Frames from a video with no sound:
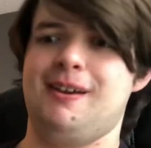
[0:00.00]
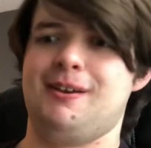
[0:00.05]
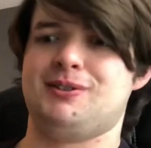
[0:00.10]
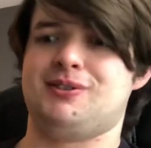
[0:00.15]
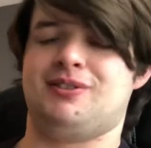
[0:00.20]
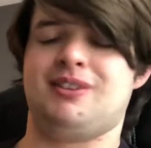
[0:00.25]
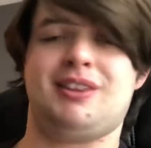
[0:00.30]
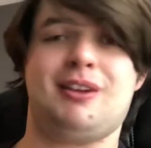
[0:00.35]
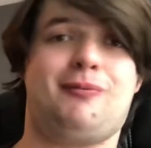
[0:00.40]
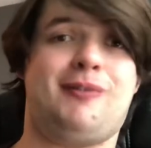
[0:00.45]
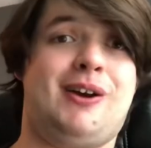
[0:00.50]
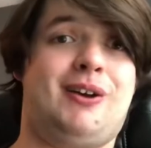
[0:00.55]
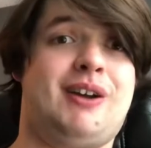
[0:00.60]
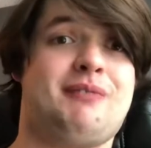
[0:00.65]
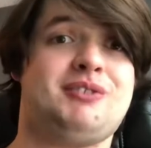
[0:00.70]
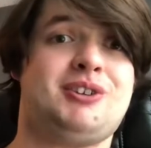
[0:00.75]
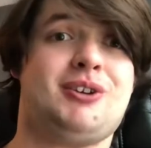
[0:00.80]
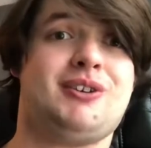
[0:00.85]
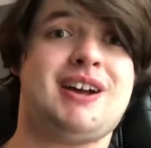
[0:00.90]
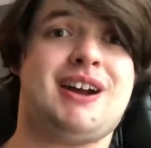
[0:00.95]
So then they finally
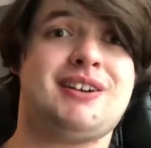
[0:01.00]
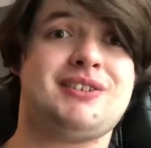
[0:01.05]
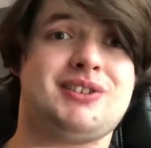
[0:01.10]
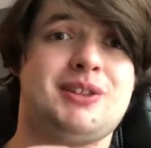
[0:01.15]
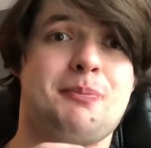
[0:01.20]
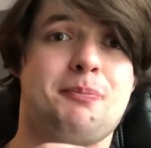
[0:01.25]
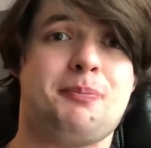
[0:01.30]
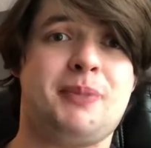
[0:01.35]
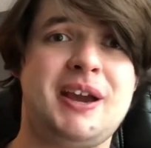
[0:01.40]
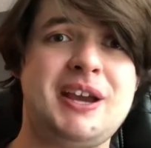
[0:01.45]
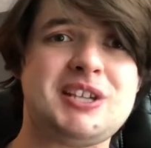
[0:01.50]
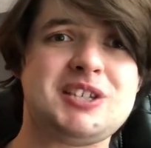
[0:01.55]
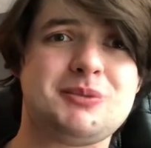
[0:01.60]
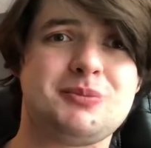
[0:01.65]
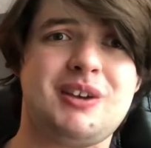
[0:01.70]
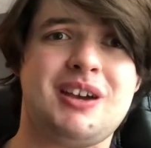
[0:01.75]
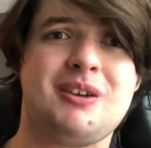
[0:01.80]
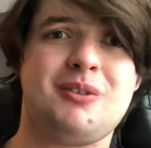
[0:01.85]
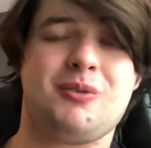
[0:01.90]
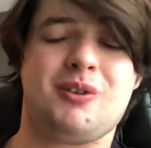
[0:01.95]
have to go down into the
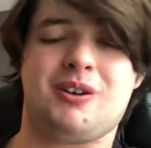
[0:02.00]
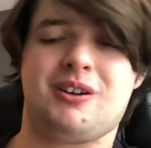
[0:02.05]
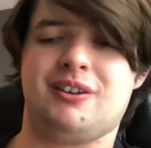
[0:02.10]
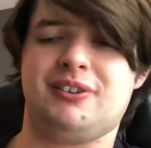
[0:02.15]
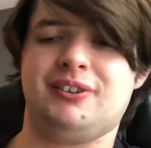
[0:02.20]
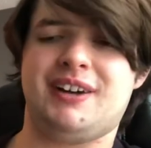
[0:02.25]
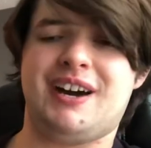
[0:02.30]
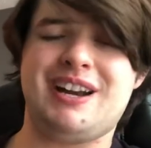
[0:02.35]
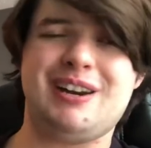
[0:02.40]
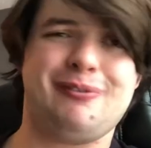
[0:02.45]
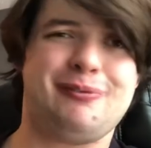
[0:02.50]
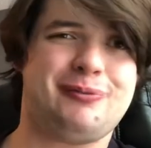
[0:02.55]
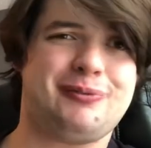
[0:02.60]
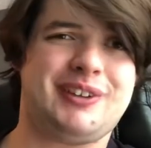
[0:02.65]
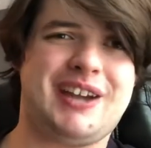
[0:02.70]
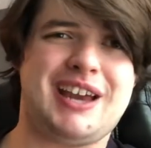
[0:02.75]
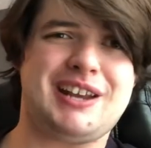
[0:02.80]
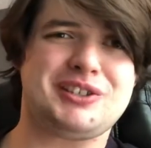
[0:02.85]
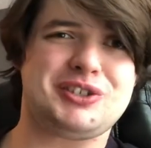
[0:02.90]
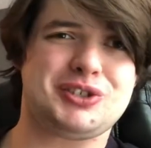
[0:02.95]
basement where a lot of
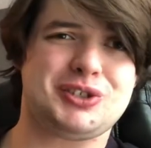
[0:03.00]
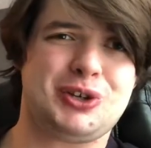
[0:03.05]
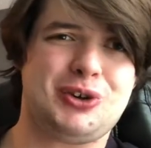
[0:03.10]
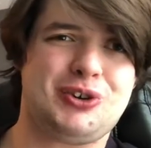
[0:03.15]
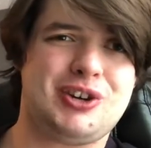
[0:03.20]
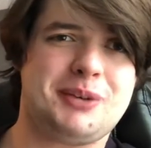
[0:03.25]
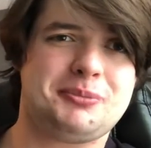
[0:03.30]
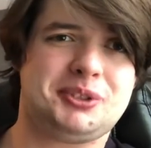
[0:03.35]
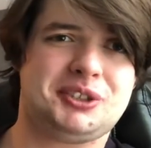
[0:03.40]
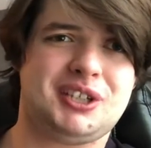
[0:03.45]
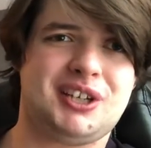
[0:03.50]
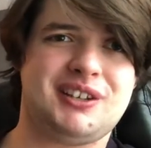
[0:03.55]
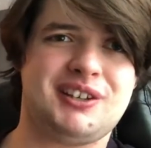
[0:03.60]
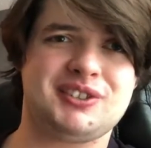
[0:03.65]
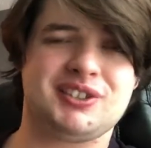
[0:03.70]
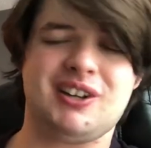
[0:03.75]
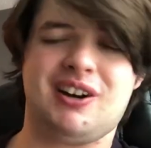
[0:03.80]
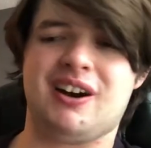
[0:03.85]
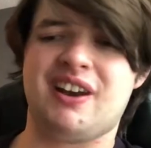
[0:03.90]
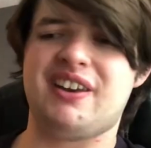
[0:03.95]
kind of screwed up shit
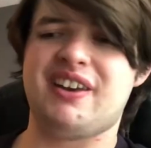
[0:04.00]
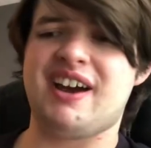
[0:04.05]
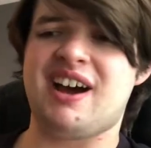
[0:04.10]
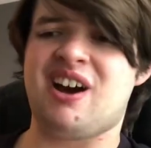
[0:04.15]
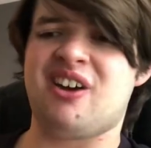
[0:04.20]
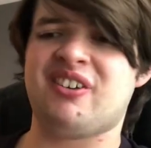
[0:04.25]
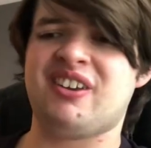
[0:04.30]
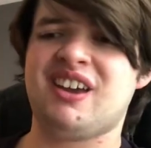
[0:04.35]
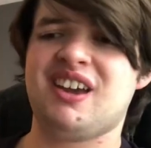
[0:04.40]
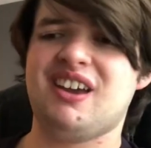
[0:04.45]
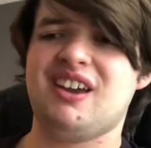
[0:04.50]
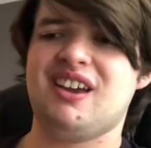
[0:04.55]
has gone down.